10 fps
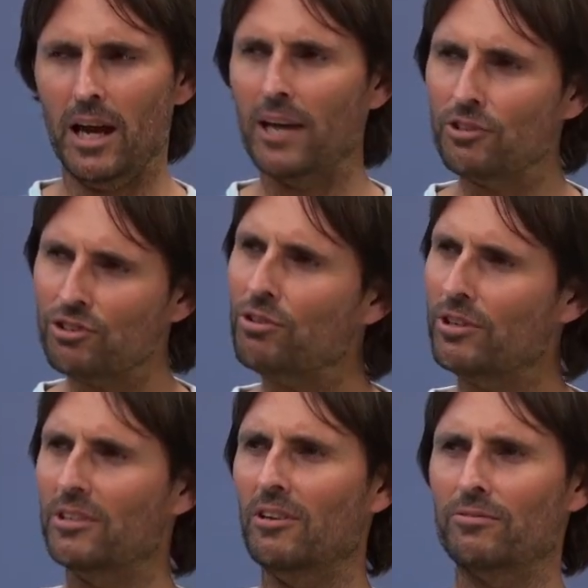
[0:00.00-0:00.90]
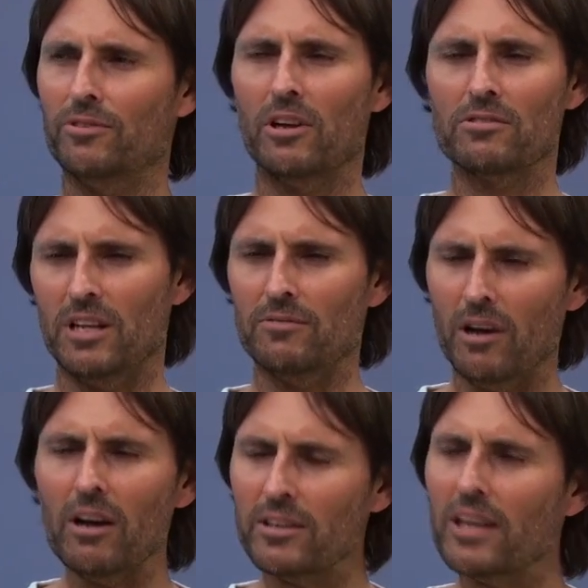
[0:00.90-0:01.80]
are you sure you long for God's love?
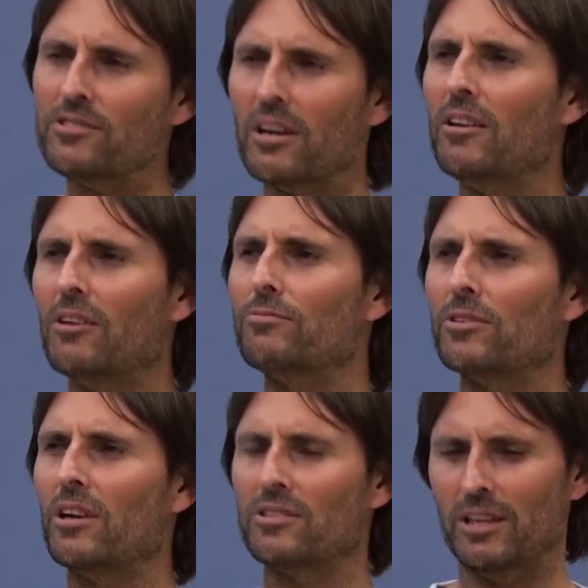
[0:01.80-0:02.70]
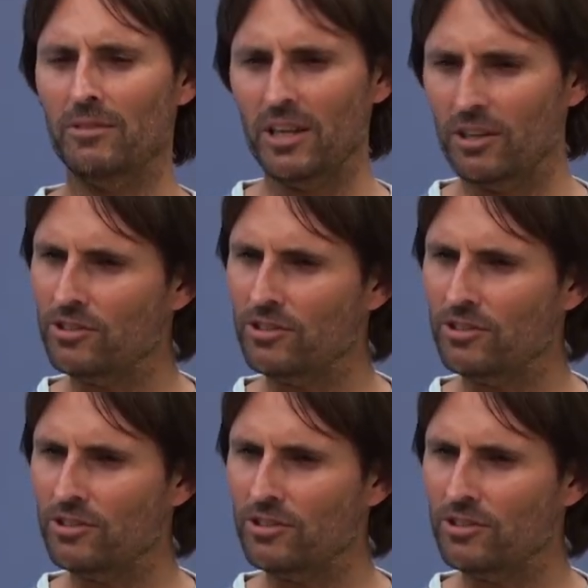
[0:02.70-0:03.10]
Oh, yes, I long for God's love.